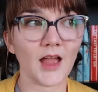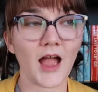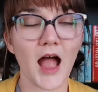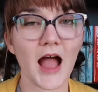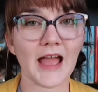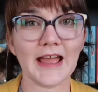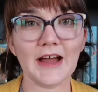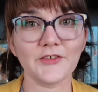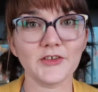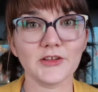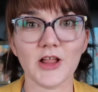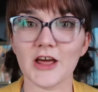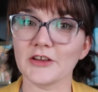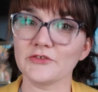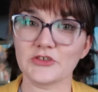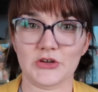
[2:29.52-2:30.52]
I have a
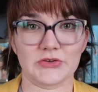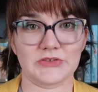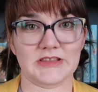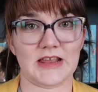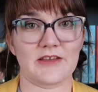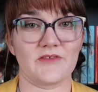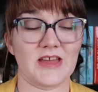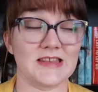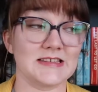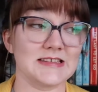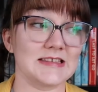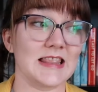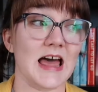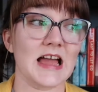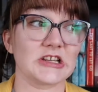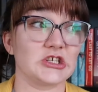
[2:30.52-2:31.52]
lot of shows that have
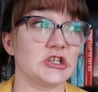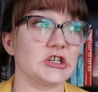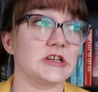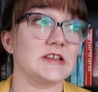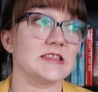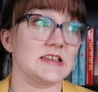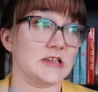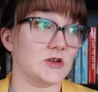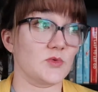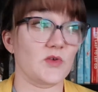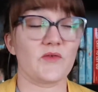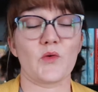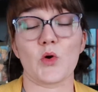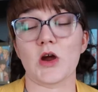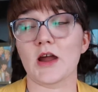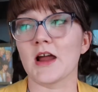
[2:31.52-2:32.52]
ended last year and the year
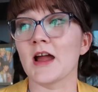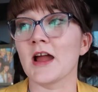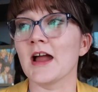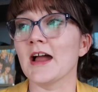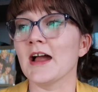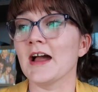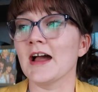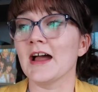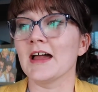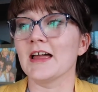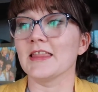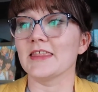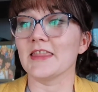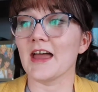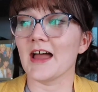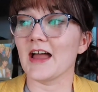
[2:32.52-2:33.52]
before
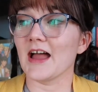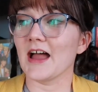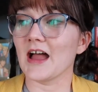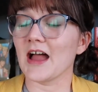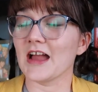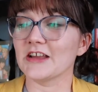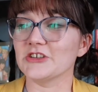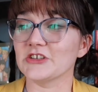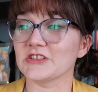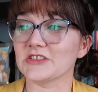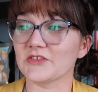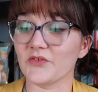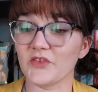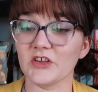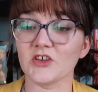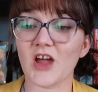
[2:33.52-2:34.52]
that I just
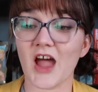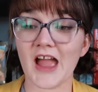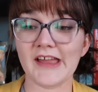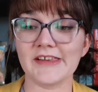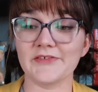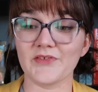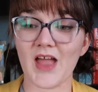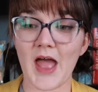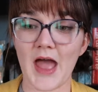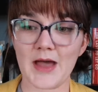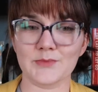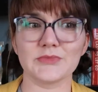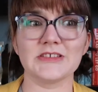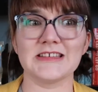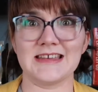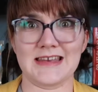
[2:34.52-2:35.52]
feel kind of
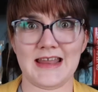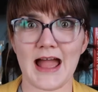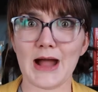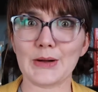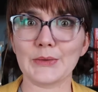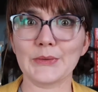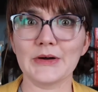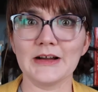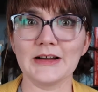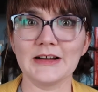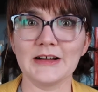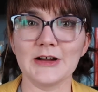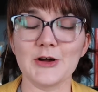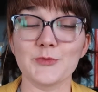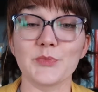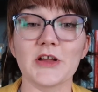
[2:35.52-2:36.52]
empty now.
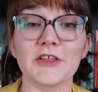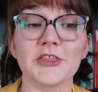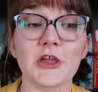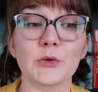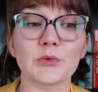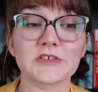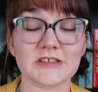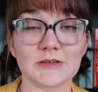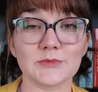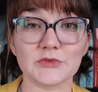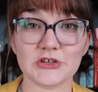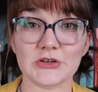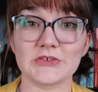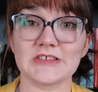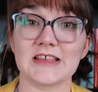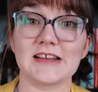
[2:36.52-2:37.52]
But there were some
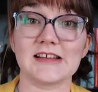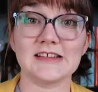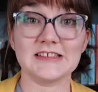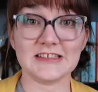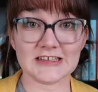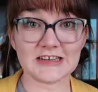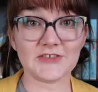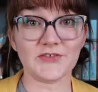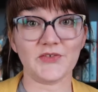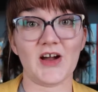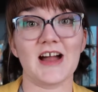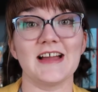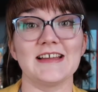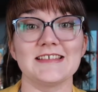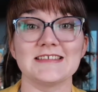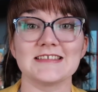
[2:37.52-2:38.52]
shows that I did
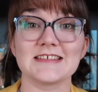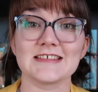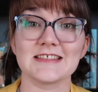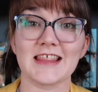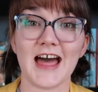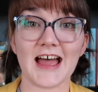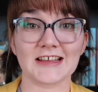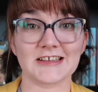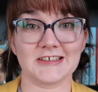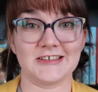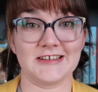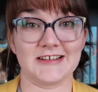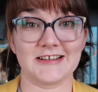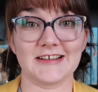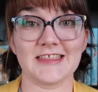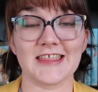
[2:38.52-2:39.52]
find last
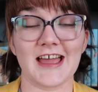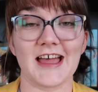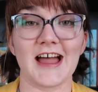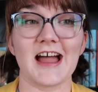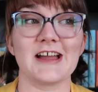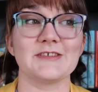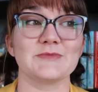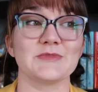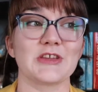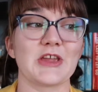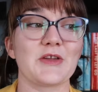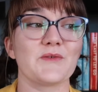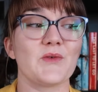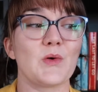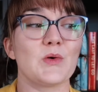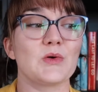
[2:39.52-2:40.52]
year that I'm
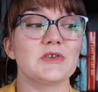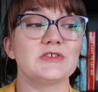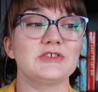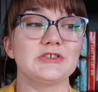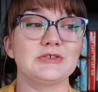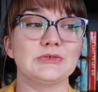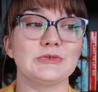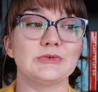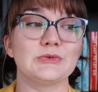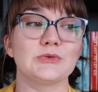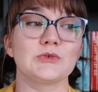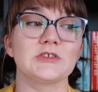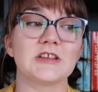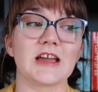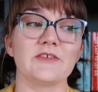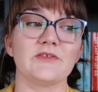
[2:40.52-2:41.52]
looking forward to
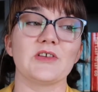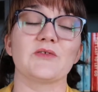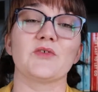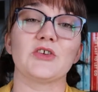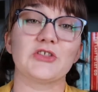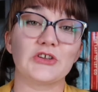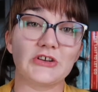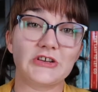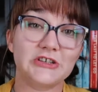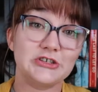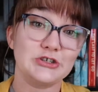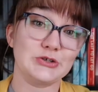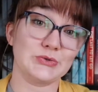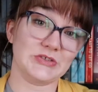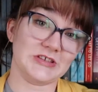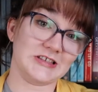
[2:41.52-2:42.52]
diving further
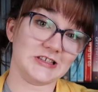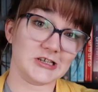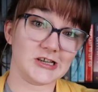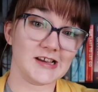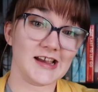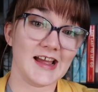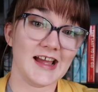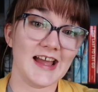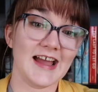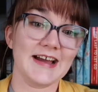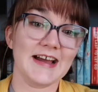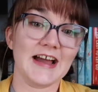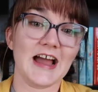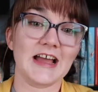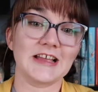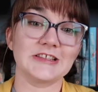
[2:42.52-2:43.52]
into this year.
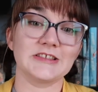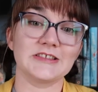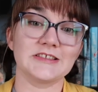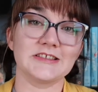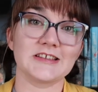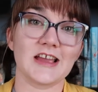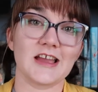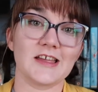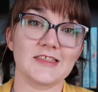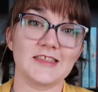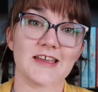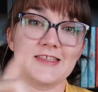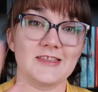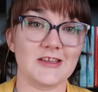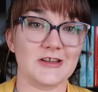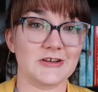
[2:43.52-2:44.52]
And
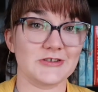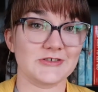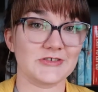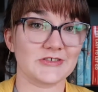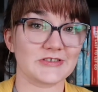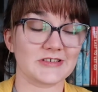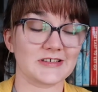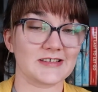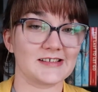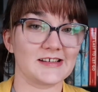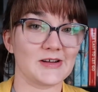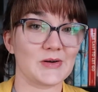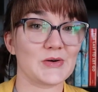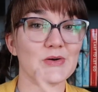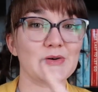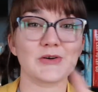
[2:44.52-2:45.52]
then there's
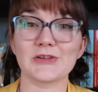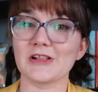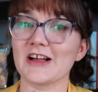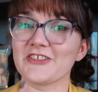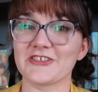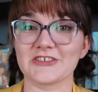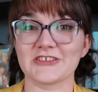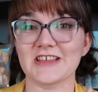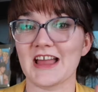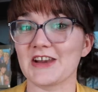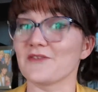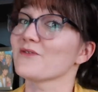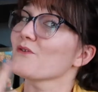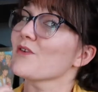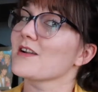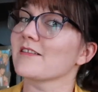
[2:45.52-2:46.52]
a whole other side
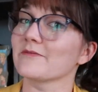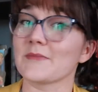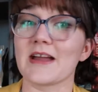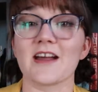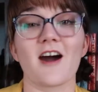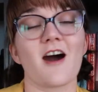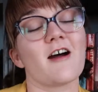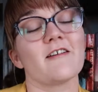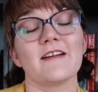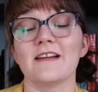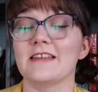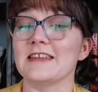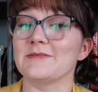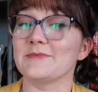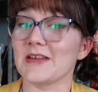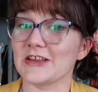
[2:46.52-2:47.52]
of one of my
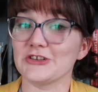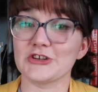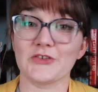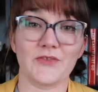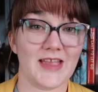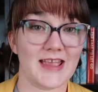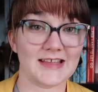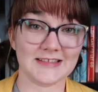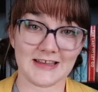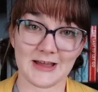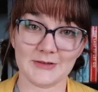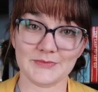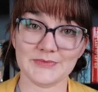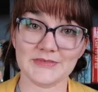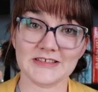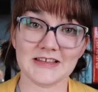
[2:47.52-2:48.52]
already major
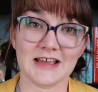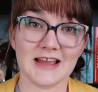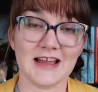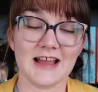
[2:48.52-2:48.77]
fandoms.